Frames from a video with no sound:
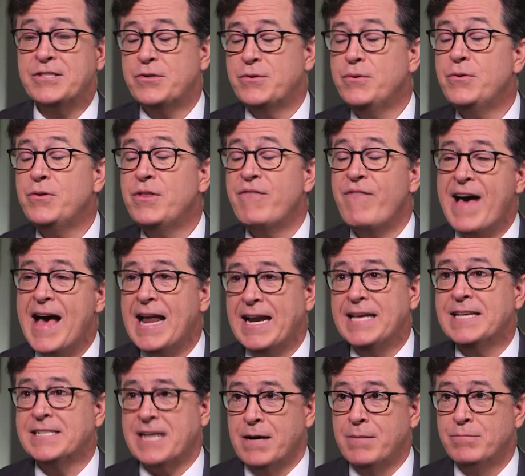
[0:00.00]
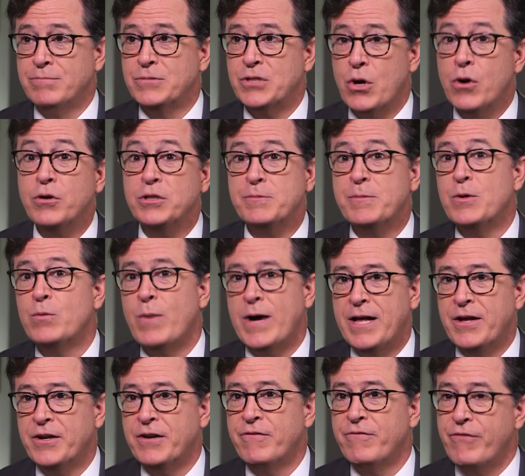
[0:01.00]
through the valleys, comes a horseman
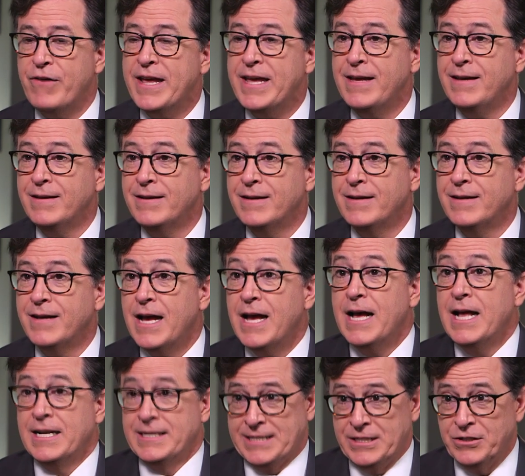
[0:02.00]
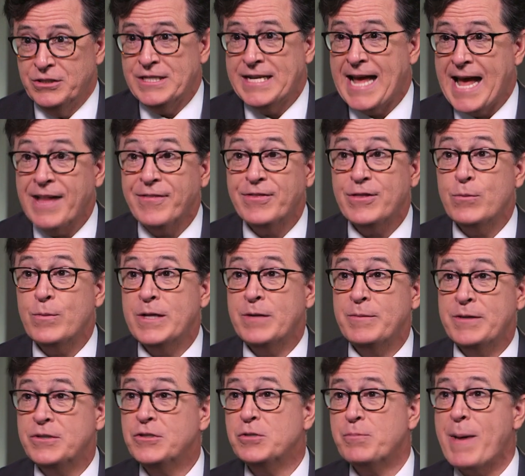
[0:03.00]
wild and free. Tilting at the
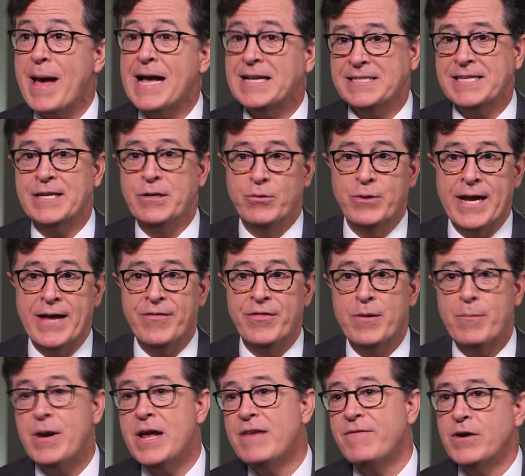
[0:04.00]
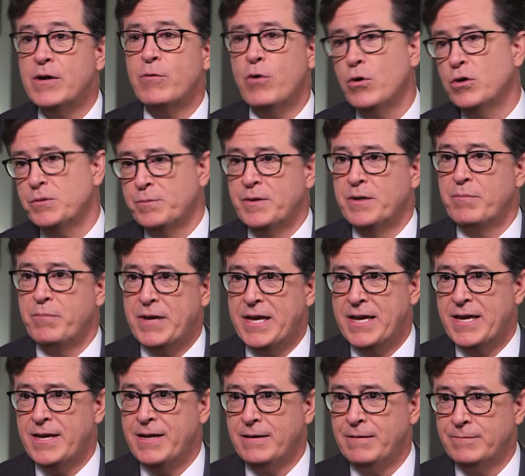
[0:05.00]
windmills passing, who can the braving horseman
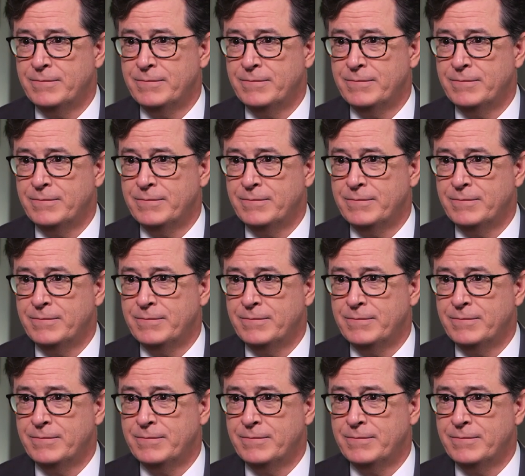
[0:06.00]
be?